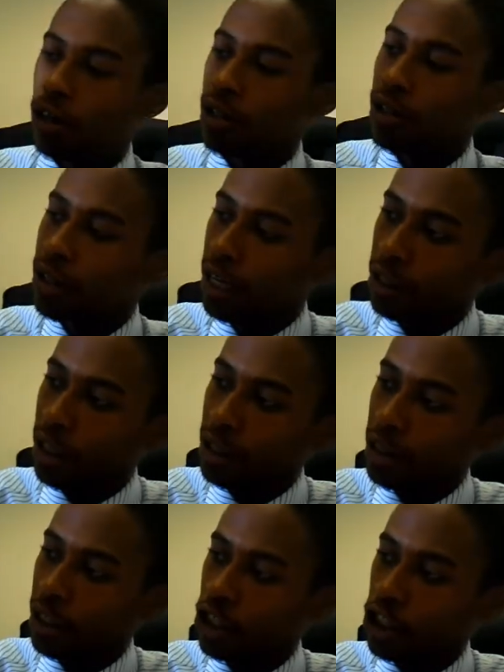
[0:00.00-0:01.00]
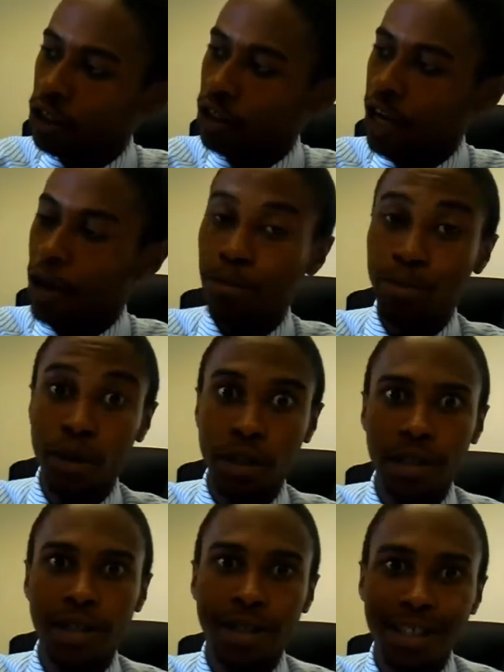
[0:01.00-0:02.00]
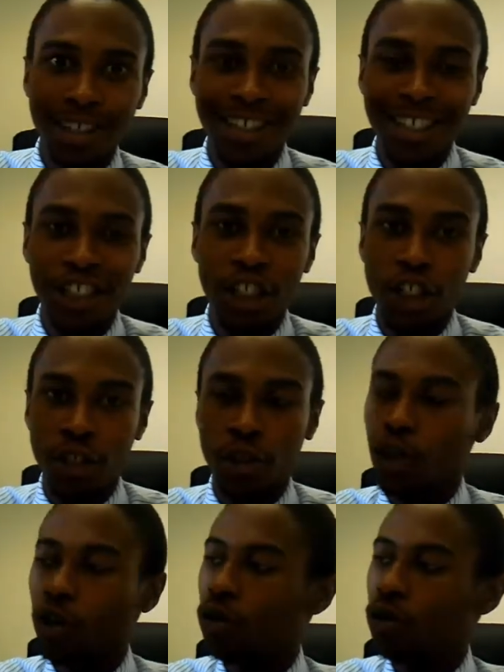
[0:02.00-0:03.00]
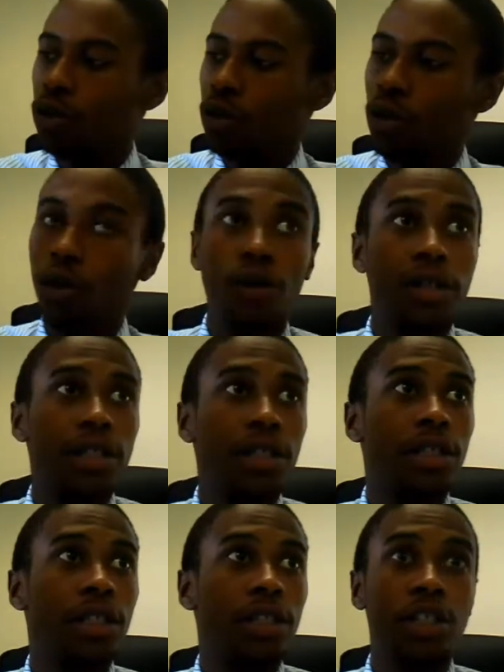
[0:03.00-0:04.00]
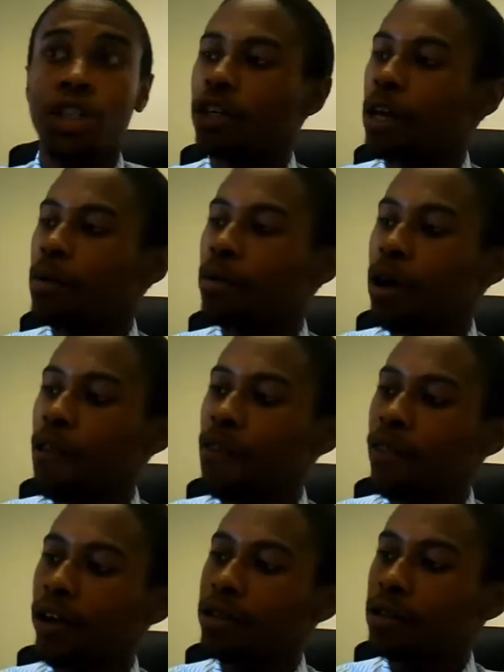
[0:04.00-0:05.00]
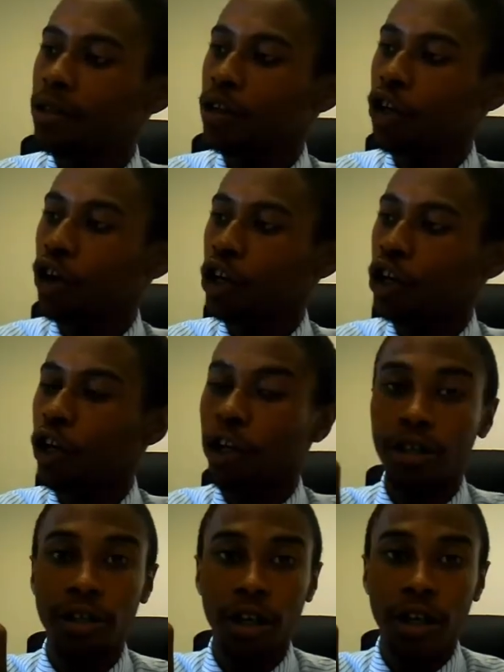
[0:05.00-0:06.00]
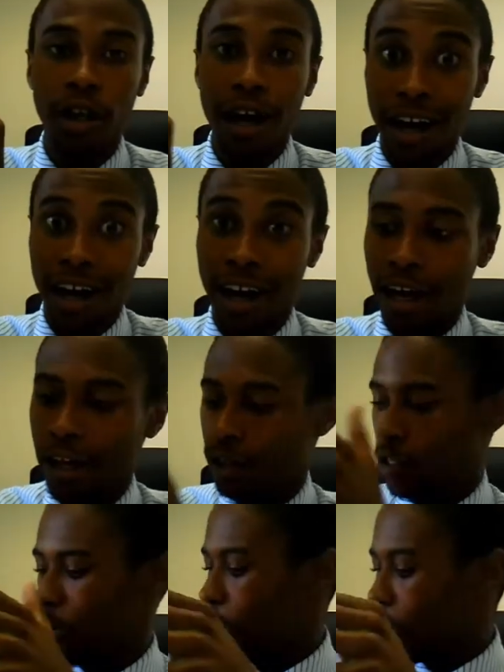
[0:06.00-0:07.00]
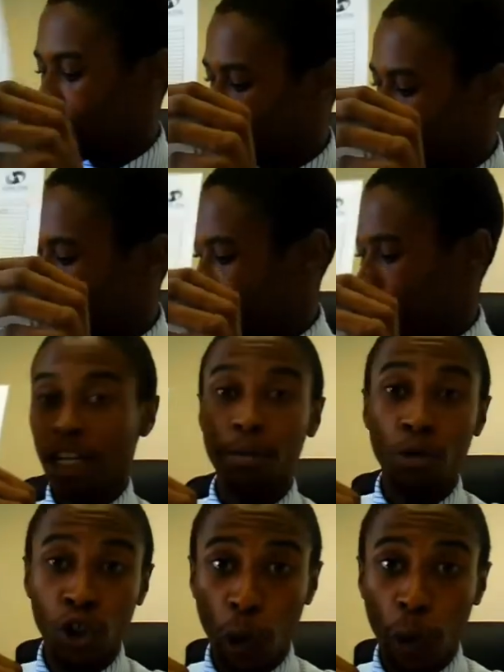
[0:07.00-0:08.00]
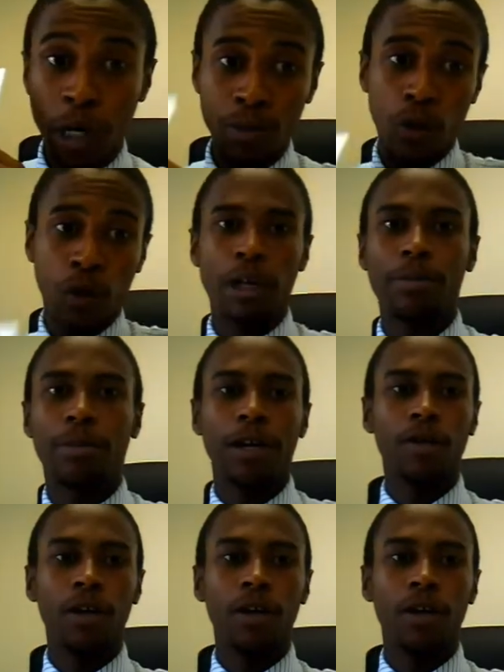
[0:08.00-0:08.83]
Take that section and put it a 16-digit code or 16-digit number that the credit card has on the front. Let me show what I'm talking about.